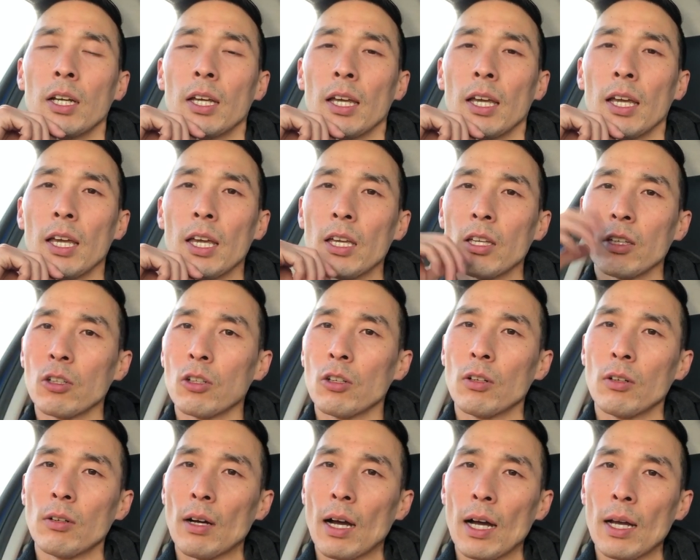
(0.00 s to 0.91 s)
"Hey, you
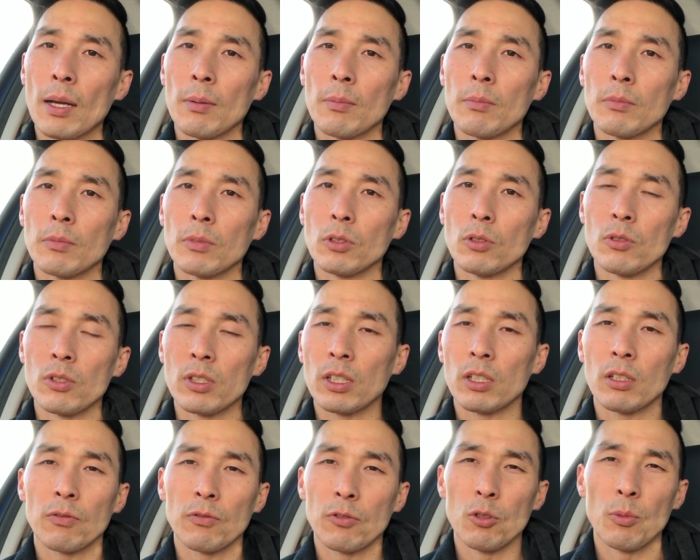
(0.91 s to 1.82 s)
know, I'm
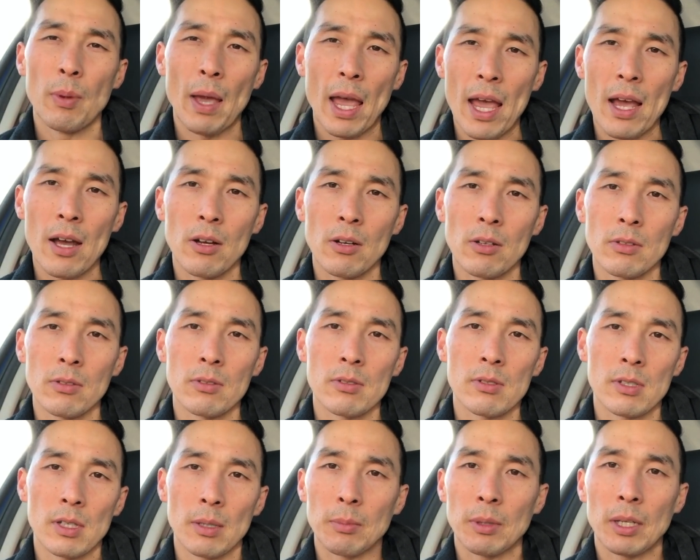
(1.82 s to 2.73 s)
losing a few
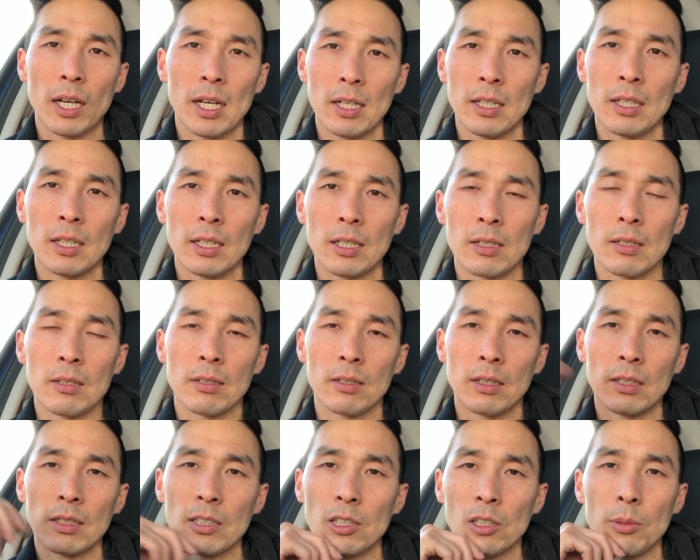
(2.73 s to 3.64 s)
pounds. I'm cutting
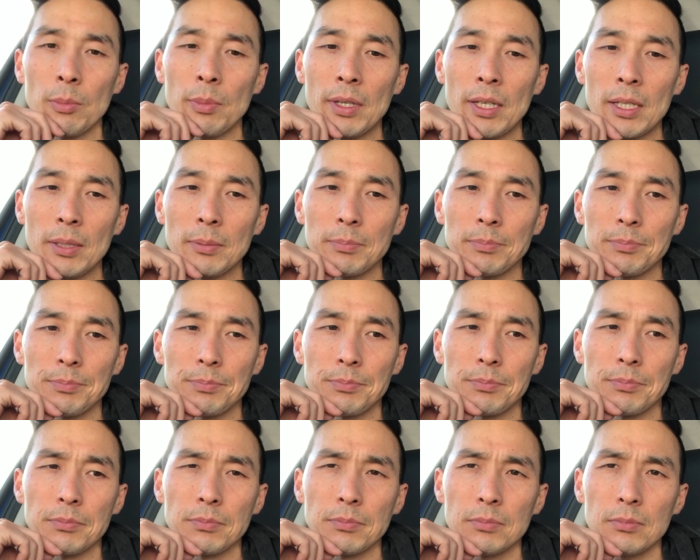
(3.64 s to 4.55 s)
a little bit."
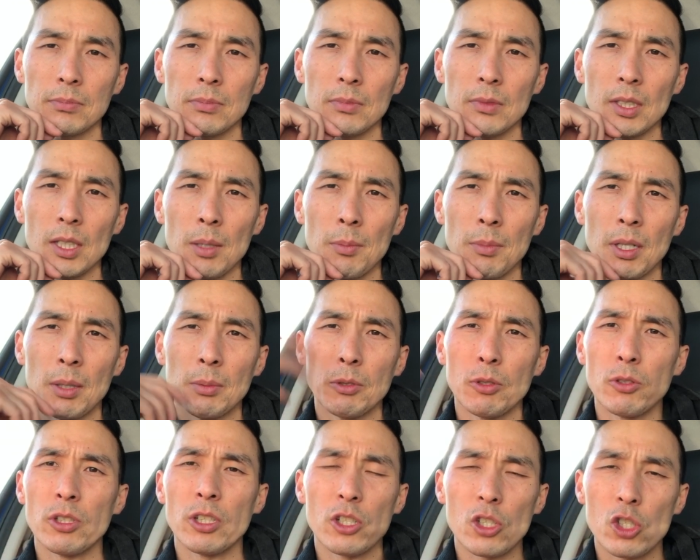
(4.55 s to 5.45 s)
but I'm
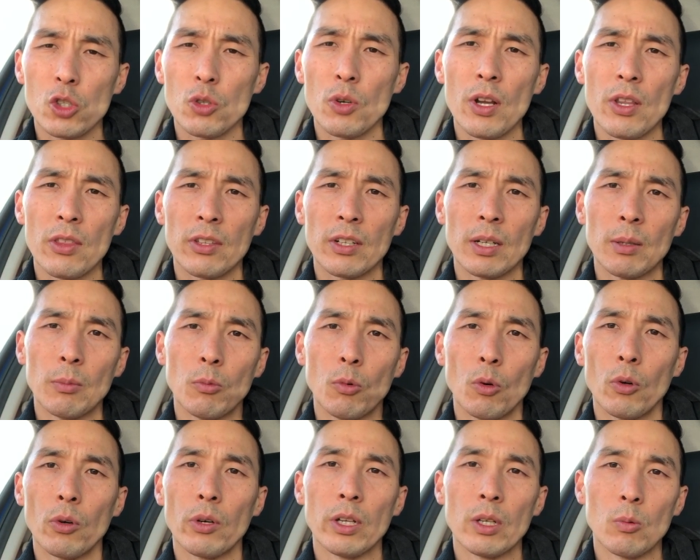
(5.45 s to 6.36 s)
losing strength and I'm
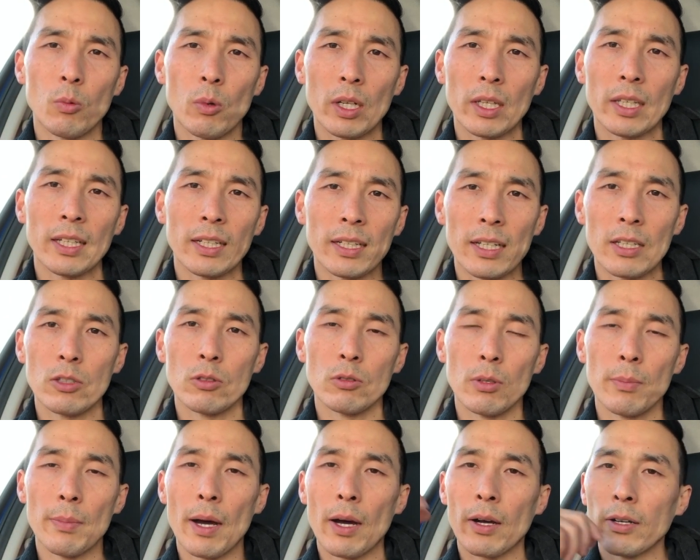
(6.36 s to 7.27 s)
worried. What can I do
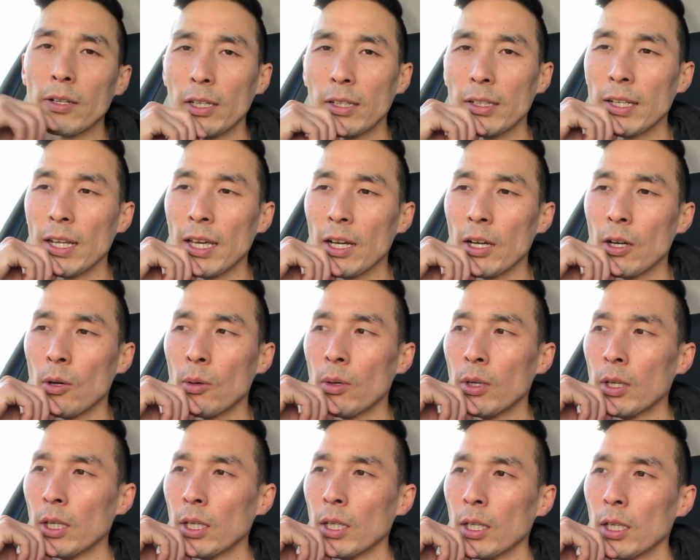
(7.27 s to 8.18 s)
about it now?
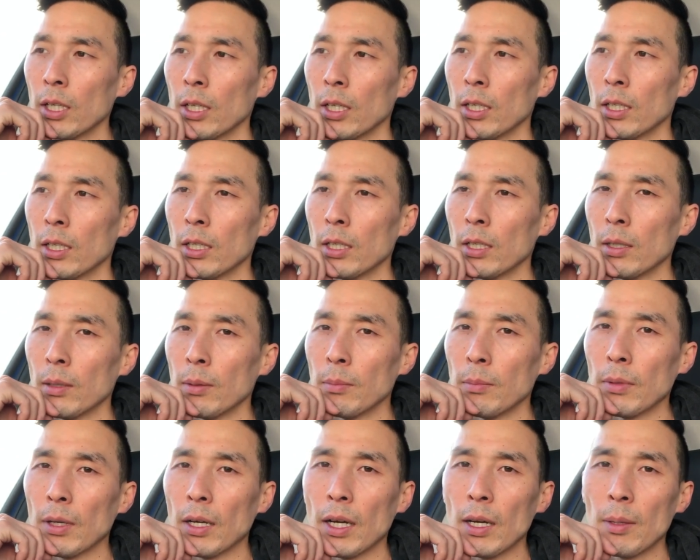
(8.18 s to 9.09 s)

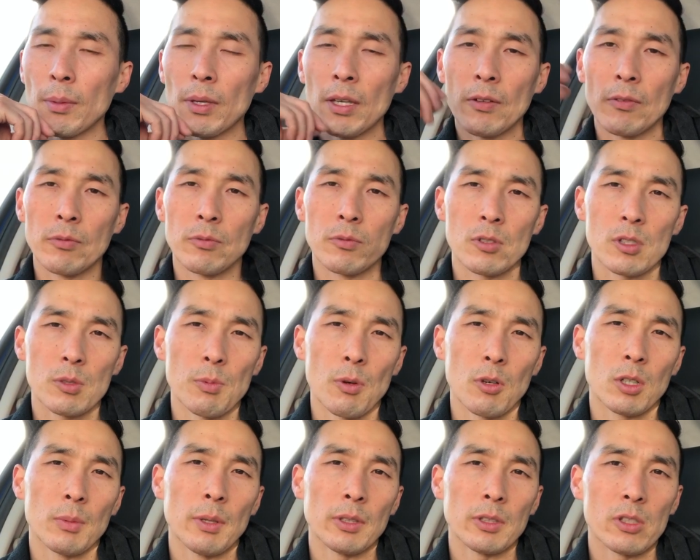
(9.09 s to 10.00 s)
Um, I may have
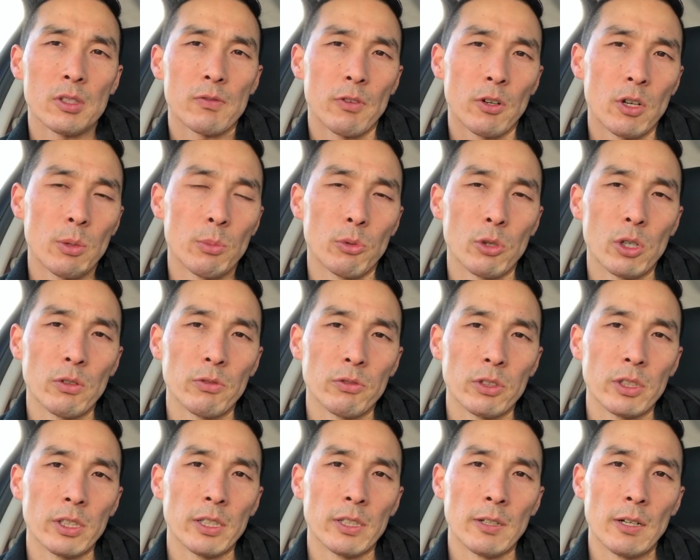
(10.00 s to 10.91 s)
spoken about this very
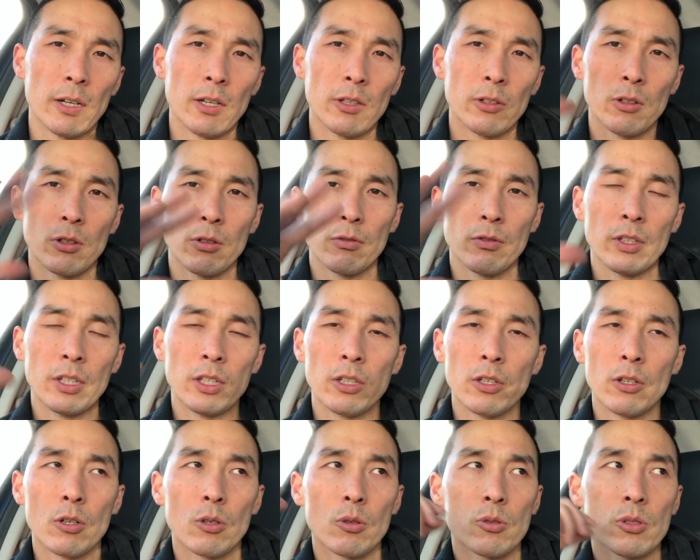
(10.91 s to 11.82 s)
briefly in other
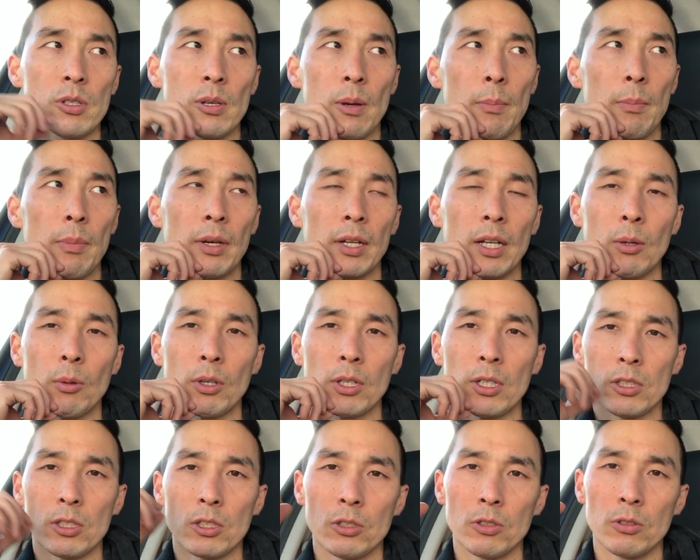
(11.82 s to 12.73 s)
videos, but I
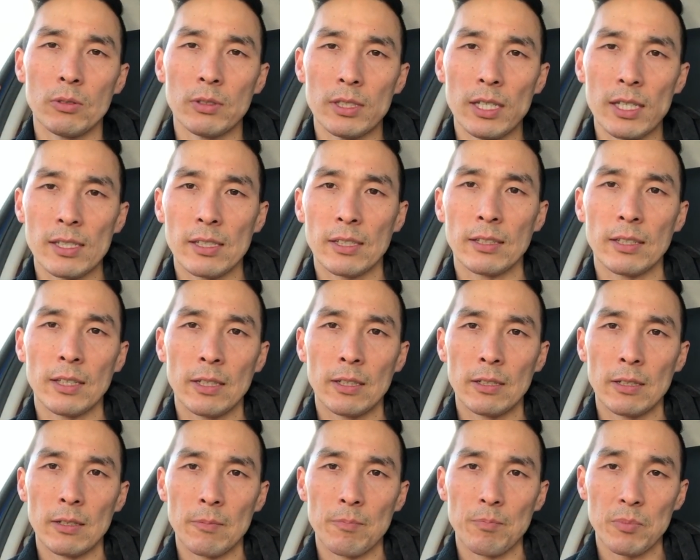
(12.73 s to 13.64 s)
wanted to designate
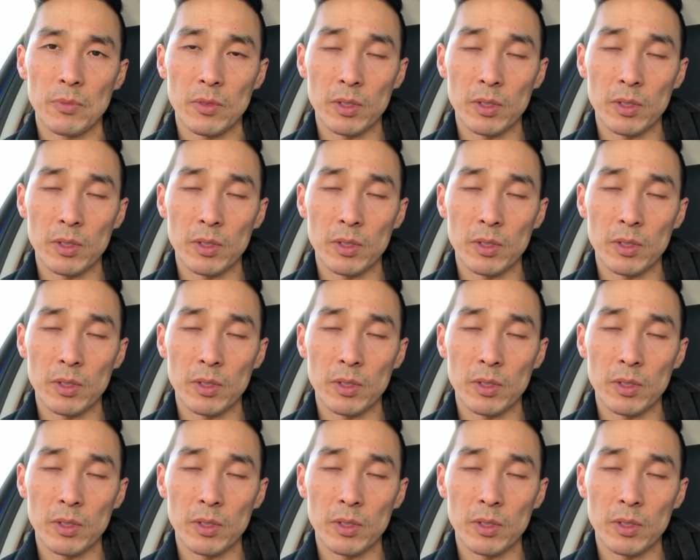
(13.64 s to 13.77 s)
a